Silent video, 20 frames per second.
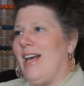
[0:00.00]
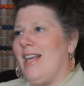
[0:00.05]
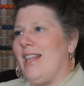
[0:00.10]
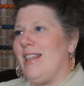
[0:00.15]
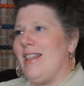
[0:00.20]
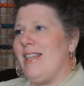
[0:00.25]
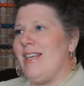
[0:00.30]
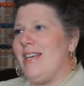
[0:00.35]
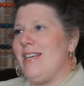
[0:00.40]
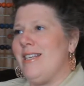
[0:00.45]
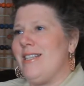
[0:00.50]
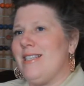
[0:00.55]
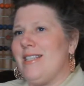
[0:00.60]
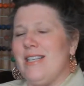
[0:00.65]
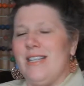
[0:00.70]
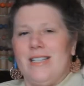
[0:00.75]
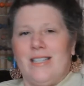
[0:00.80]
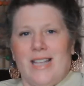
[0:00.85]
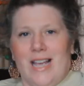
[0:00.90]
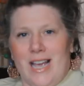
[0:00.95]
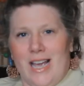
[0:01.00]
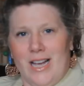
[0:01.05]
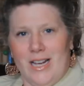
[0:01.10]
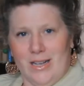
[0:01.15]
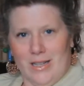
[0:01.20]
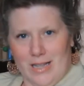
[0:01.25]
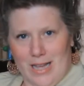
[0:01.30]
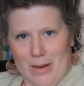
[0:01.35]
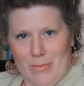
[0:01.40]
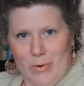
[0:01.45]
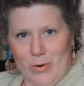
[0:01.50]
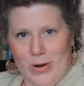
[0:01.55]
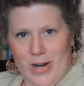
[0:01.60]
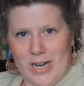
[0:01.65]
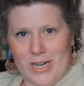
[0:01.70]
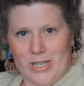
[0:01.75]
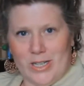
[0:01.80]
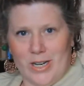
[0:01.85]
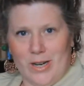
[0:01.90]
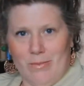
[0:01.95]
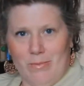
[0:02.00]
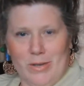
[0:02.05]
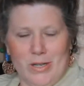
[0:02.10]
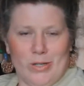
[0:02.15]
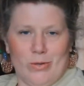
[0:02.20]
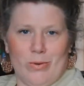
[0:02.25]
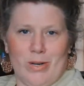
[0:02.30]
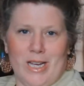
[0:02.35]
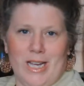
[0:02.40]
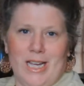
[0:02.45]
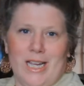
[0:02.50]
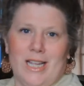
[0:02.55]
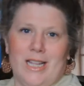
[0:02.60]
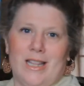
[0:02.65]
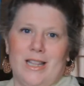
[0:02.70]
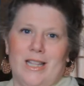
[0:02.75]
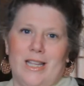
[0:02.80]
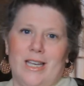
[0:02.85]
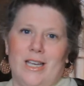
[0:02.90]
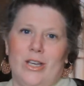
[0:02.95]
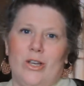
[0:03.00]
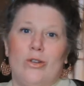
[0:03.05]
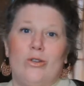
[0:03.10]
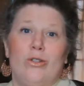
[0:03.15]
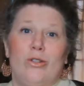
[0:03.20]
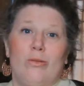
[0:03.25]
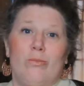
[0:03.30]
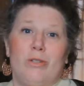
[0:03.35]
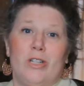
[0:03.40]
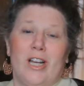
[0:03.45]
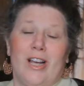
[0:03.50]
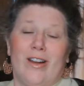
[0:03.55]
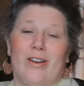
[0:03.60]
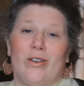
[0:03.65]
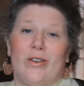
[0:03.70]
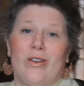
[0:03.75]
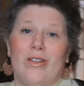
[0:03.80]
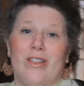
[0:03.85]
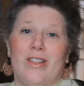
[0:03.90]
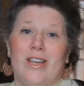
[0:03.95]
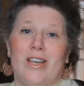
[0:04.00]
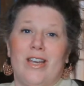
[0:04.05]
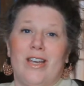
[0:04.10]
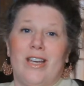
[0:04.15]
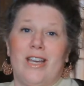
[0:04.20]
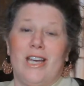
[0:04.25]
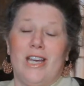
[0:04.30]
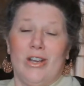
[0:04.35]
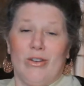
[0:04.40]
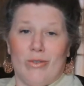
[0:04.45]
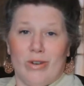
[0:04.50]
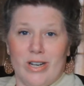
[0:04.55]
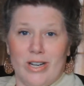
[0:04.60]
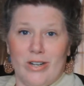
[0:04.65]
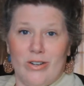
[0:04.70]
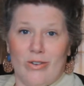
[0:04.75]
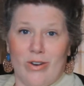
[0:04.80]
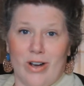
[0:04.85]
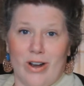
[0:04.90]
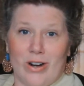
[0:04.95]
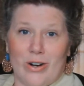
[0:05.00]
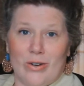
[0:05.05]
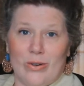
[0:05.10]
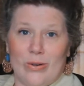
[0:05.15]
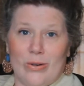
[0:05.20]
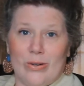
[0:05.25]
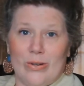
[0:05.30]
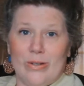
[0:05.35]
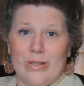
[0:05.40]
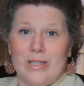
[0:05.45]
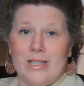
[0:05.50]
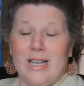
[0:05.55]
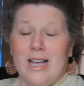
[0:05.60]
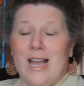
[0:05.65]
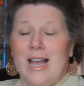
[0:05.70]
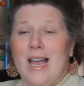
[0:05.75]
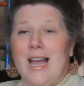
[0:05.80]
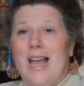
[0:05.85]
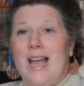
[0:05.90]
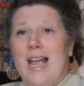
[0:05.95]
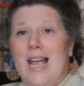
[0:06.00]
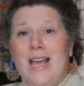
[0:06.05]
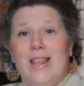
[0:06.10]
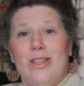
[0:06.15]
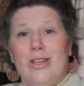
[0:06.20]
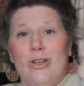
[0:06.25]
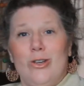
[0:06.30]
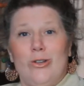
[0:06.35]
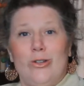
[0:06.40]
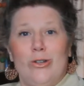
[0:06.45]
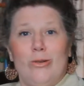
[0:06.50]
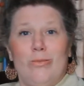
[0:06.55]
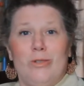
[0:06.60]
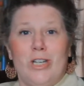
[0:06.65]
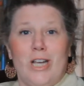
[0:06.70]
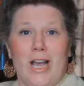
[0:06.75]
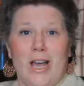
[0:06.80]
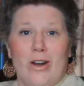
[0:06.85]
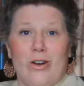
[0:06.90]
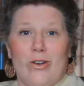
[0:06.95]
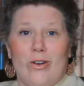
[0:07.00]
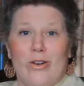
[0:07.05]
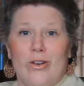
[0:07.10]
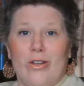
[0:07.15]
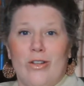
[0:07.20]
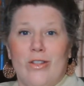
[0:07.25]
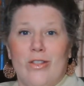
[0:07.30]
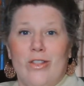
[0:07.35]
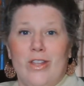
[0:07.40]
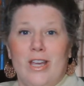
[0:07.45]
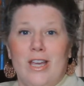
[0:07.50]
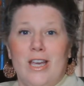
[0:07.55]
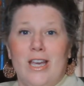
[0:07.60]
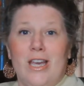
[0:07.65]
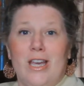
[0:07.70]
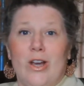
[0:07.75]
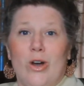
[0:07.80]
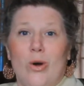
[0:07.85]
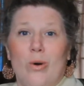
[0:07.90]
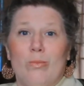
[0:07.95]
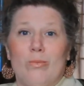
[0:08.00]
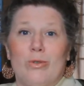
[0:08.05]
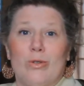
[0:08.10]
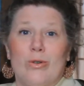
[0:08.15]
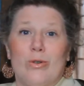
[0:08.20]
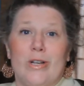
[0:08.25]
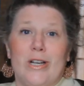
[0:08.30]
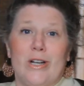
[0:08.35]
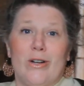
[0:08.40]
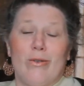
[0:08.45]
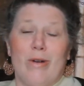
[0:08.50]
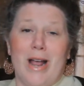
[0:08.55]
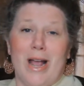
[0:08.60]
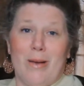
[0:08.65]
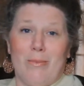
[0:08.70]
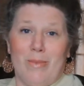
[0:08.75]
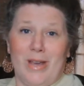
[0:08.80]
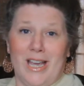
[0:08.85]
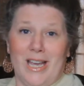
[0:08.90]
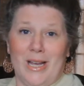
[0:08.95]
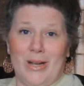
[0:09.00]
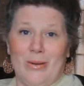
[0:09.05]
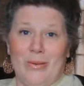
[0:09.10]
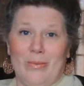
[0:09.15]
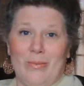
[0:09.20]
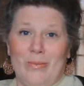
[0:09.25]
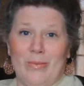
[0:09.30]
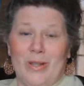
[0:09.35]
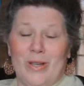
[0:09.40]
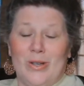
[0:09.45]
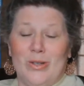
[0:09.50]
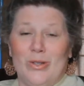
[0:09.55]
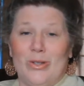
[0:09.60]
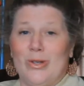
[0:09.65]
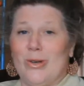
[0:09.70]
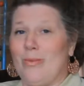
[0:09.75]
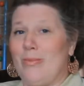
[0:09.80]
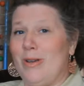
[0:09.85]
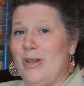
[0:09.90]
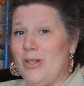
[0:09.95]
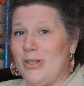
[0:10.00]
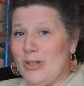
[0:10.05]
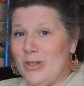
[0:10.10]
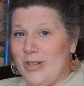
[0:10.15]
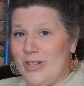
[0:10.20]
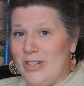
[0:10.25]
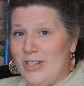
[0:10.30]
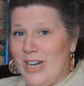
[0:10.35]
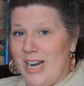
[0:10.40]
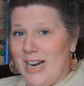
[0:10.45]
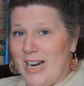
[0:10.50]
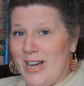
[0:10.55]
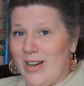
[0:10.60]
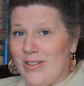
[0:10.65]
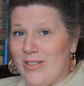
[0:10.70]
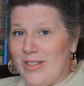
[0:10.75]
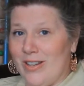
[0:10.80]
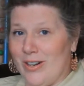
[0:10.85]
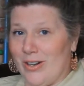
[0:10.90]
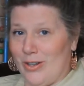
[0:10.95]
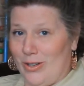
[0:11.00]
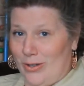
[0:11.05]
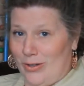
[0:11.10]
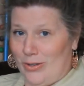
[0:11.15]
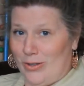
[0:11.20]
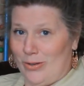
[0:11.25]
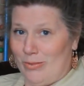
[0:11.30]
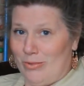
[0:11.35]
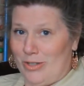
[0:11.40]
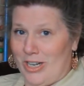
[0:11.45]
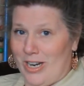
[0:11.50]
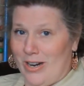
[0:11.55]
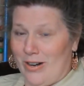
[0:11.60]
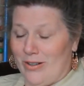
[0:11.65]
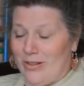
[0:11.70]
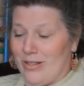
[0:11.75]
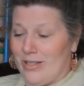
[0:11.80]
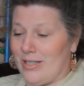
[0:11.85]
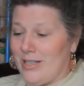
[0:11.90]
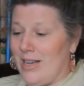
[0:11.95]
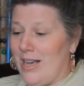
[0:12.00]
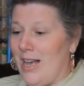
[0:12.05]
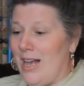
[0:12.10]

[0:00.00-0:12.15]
This is a collaboration between the YouTube channel, the Ingrid Chronicles, and the YouTube channel, the Homeschooling Grammy. So be sure to check out their YouTube channels.